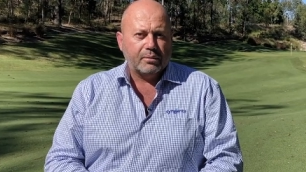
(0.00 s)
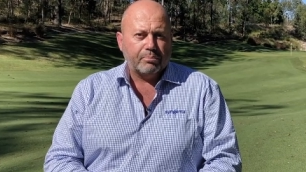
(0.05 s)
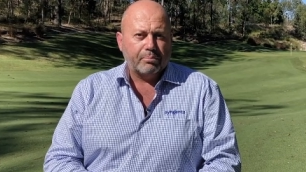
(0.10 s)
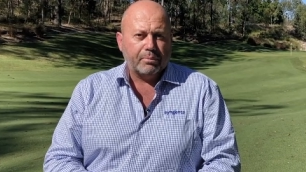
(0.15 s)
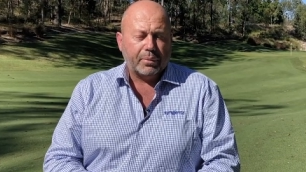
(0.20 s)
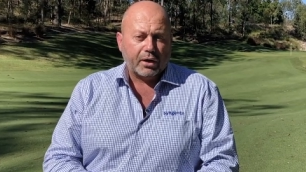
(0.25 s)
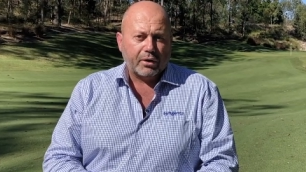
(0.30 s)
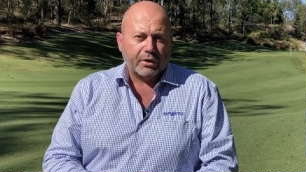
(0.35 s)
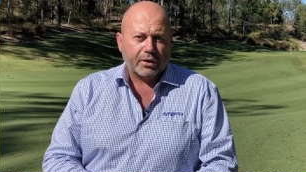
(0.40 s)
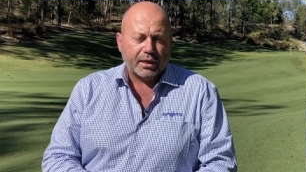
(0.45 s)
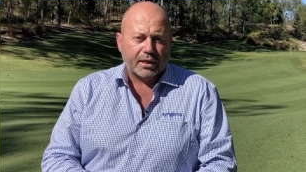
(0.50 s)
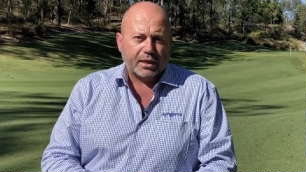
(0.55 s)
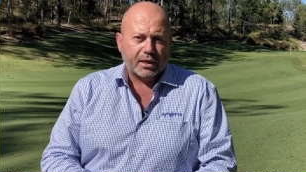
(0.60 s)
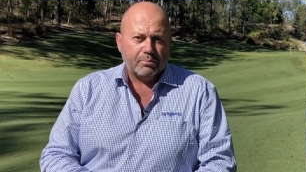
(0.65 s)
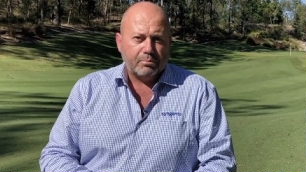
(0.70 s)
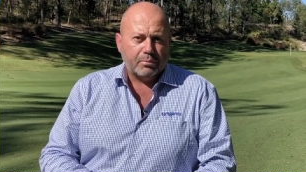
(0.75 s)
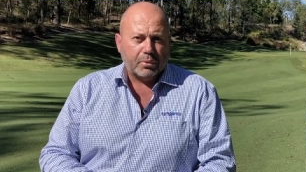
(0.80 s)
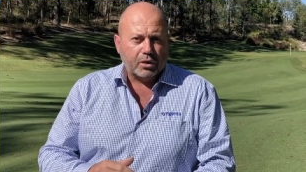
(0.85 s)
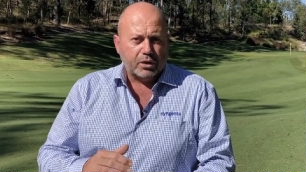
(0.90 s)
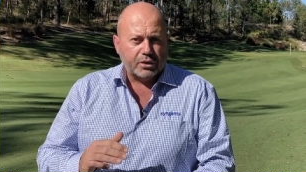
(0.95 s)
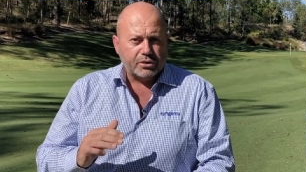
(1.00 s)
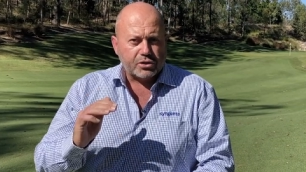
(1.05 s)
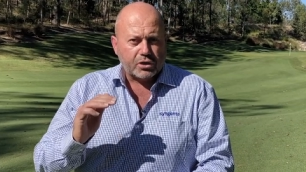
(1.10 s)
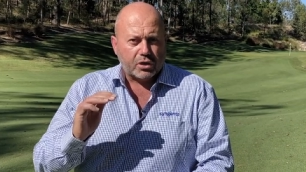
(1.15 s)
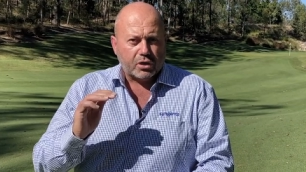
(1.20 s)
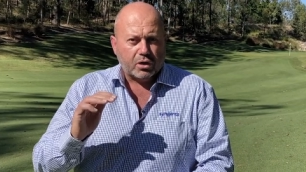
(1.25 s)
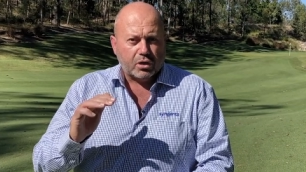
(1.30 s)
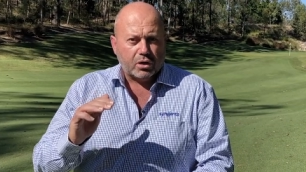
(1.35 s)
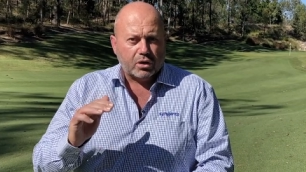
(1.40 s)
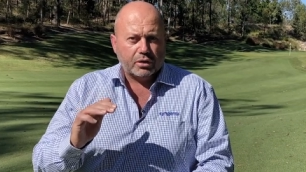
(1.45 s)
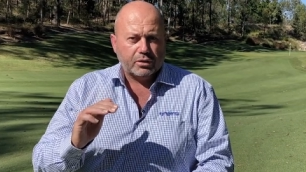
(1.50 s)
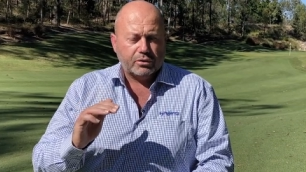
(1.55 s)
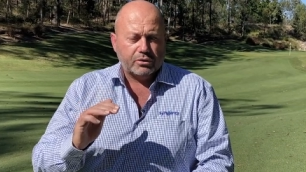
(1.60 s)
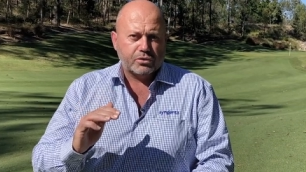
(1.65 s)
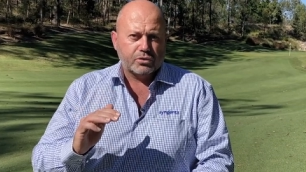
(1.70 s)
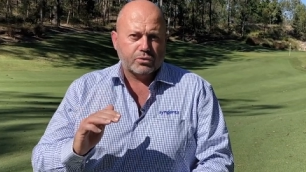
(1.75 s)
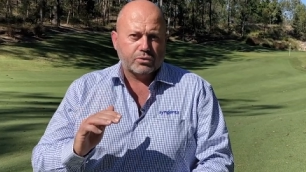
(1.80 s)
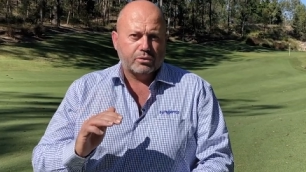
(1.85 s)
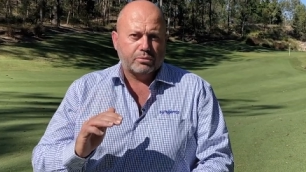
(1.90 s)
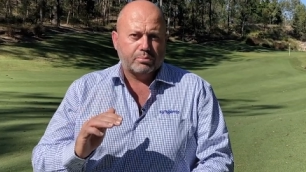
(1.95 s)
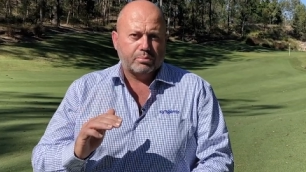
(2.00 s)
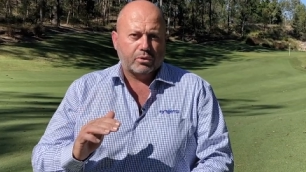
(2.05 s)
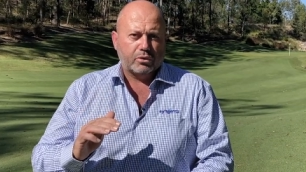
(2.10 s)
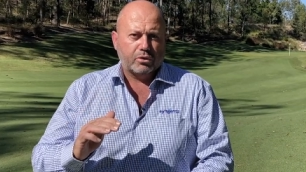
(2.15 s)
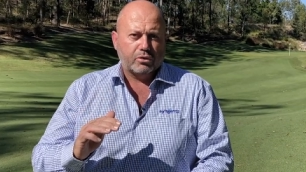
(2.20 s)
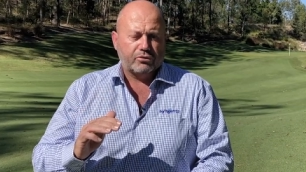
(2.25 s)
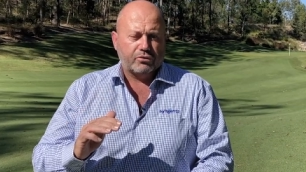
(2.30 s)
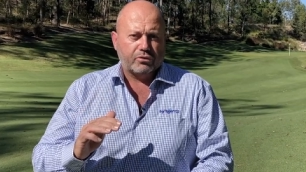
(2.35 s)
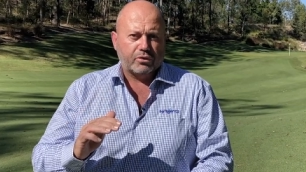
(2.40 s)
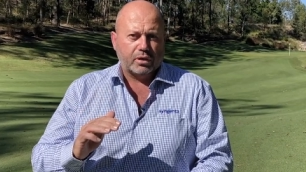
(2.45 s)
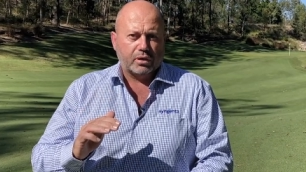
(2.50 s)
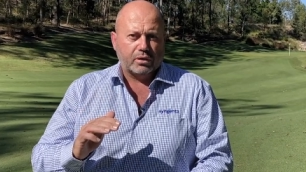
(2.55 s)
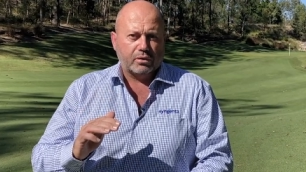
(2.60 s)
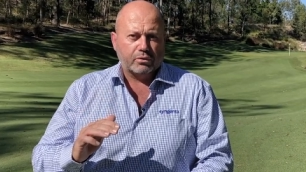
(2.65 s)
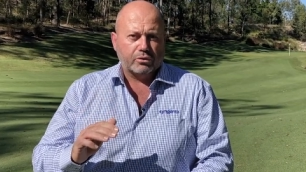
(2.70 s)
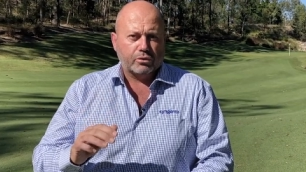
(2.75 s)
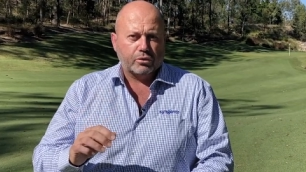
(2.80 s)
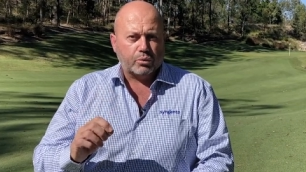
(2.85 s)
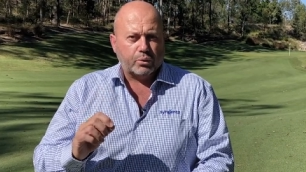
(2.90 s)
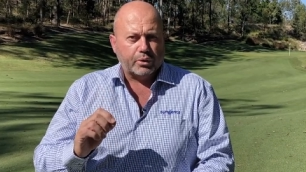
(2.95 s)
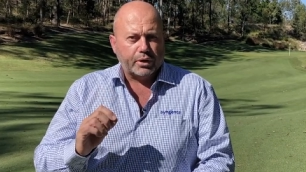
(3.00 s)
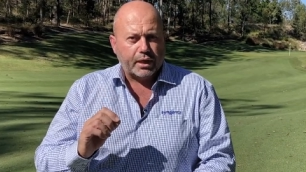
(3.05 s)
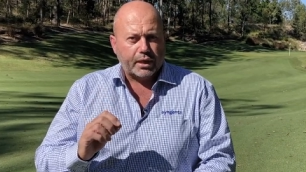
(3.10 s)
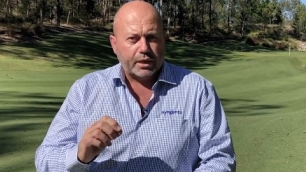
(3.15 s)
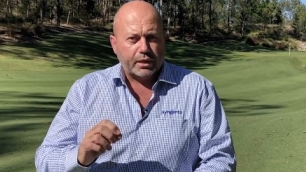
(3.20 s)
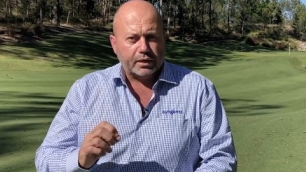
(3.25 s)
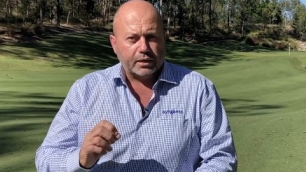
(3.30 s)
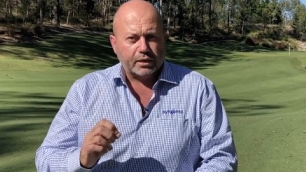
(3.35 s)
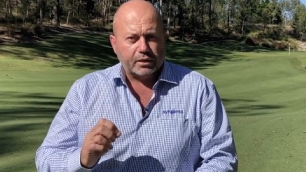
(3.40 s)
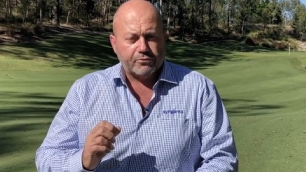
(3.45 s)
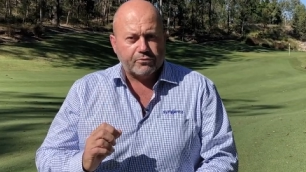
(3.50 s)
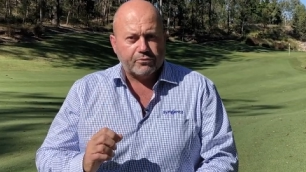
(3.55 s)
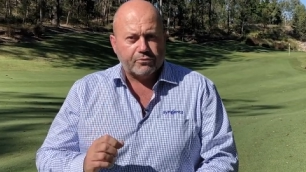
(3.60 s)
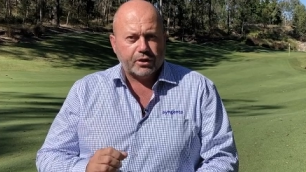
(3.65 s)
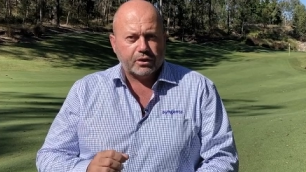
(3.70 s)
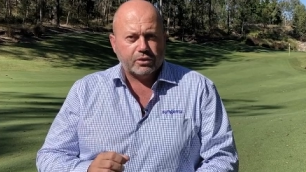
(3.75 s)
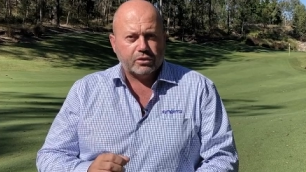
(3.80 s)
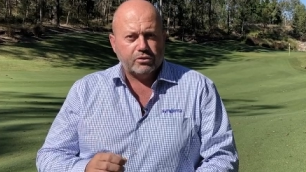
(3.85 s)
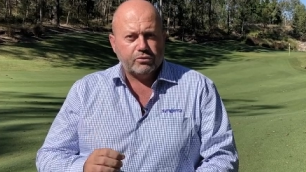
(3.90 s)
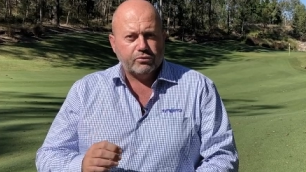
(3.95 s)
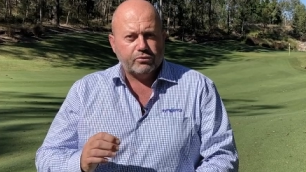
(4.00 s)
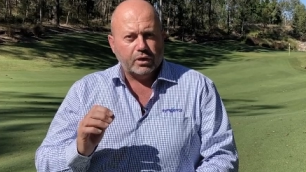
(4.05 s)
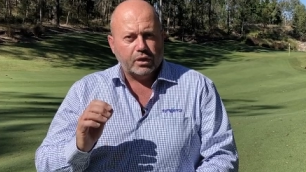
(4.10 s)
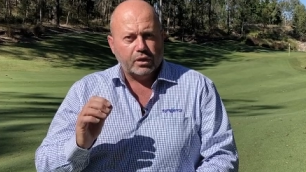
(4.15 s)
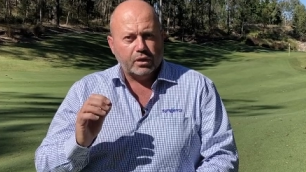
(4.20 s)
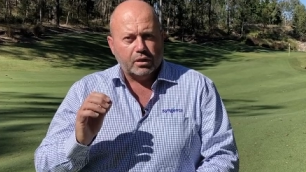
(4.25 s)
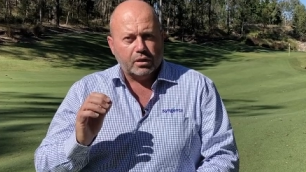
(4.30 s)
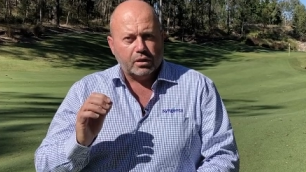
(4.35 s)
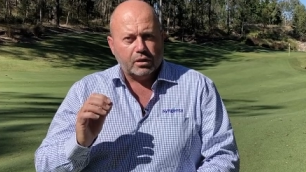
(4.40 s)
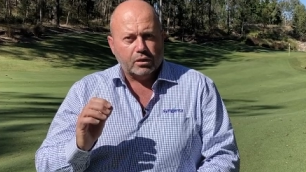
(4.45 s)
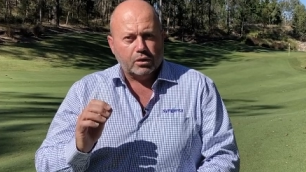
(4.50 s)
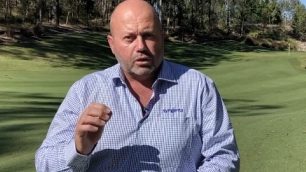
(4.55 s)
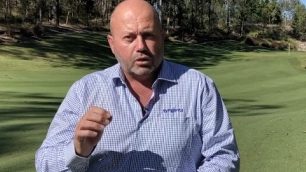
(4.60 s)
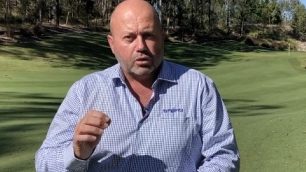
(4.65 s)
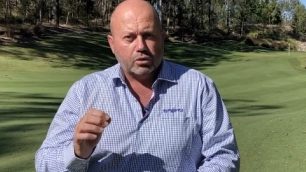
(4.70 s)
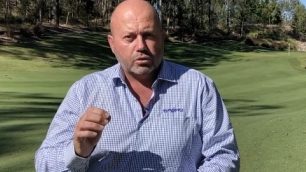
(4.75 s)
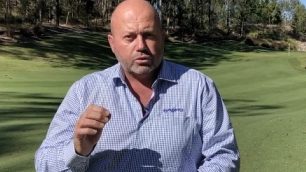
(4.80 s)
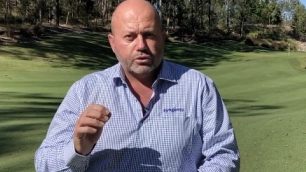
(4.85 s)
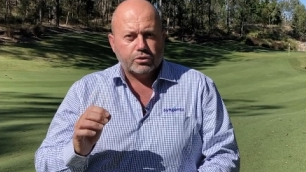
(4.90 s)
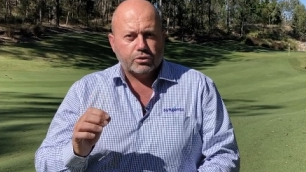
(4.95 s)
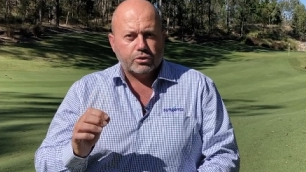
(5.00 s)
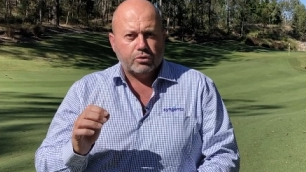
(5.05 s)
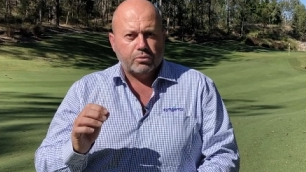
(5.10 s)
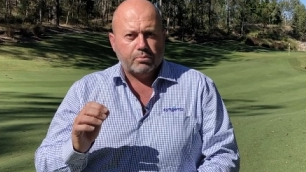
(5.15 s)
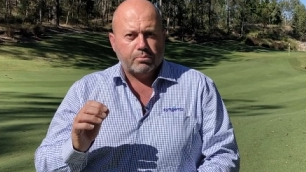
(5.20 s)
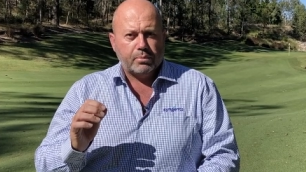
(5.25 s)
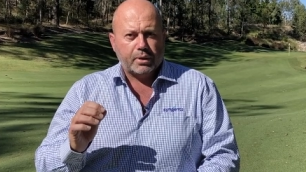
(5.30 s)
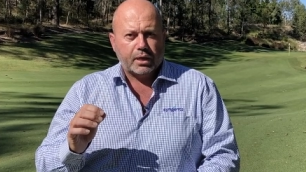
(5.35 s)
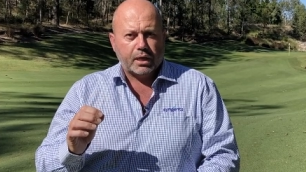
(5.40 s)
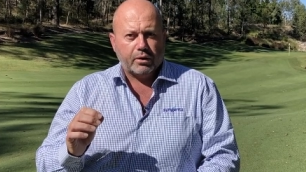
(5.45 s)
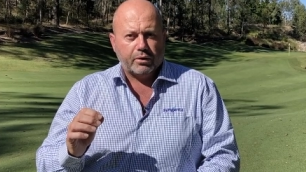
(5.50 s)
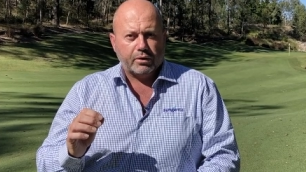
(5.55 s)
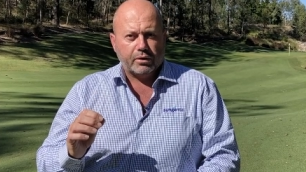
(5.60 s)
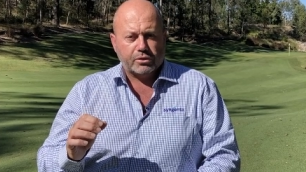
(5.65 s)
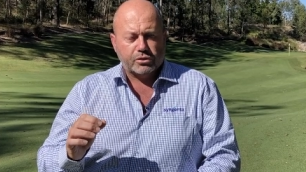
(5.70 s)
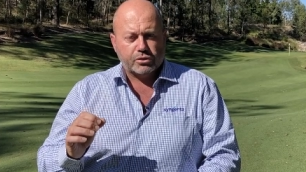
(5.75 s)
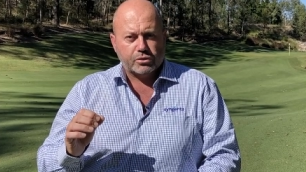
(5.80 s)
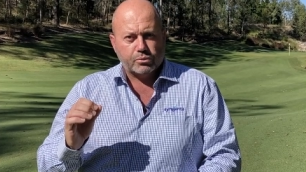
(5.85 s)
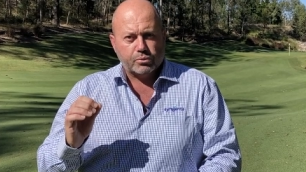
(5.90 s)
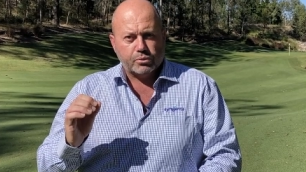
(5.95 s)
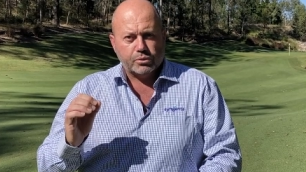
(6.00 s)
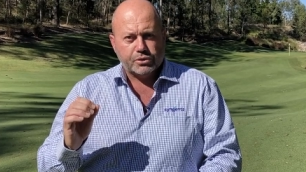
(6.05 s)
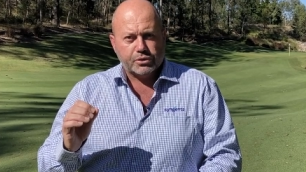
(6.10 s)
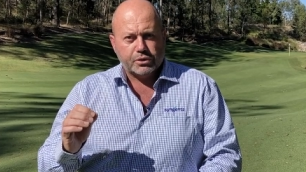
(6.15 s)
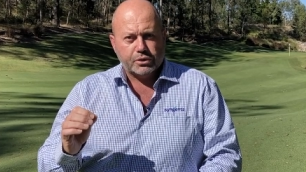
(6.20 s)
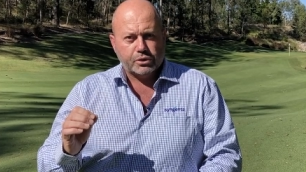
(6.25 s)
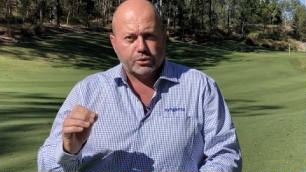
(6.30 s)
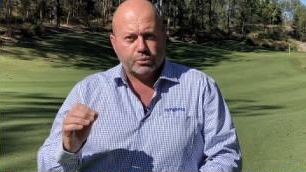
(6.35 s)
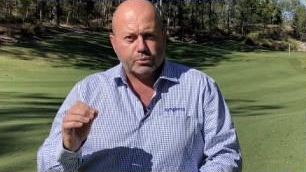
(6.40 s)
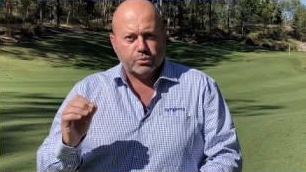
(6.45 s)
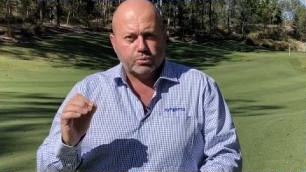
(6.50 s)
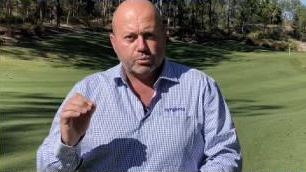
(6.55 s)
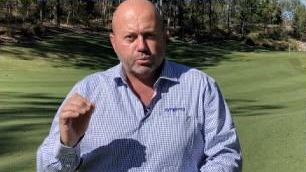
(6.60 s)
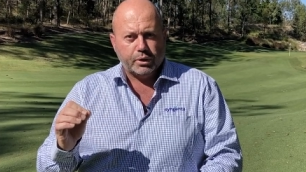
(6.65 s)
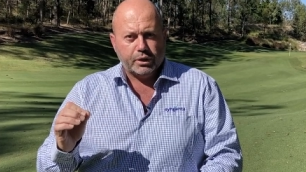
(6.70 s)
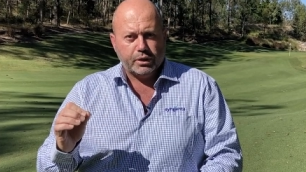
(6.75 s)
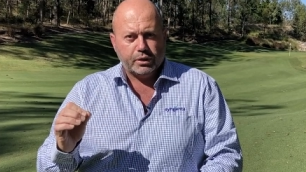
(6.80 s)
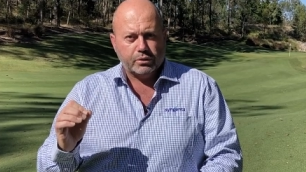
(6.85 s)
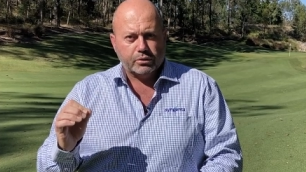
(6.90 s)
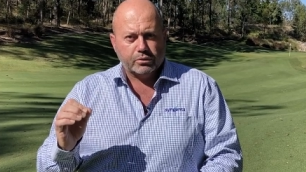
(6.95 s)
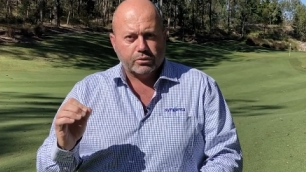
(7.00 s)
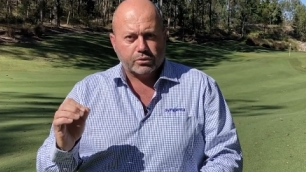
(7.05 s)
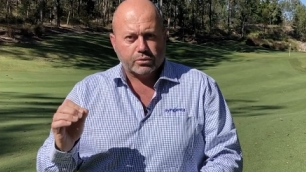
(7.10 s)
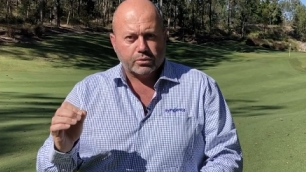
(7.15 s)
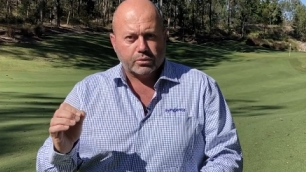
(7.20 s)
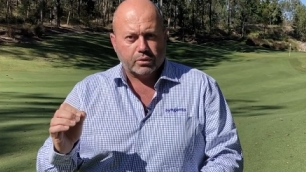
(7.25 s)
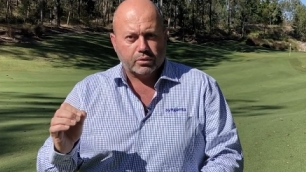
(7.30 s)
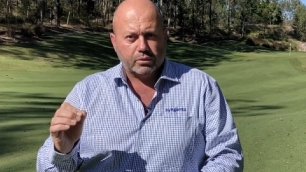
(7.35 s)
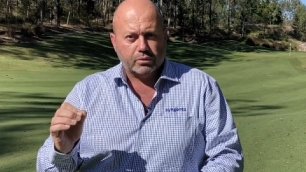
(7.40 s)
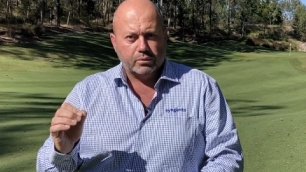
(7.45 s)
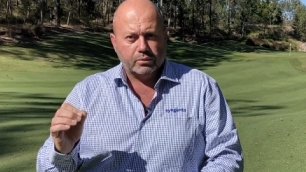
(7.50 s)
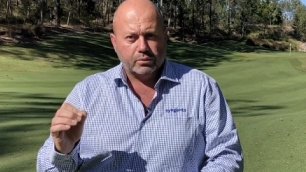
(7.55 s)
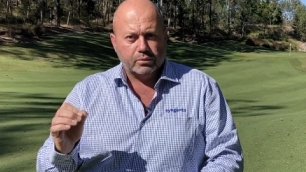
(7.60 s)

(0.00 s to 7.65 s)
Barricade binds high in the soil profile, creating an effective long-term barrier to residual weed control,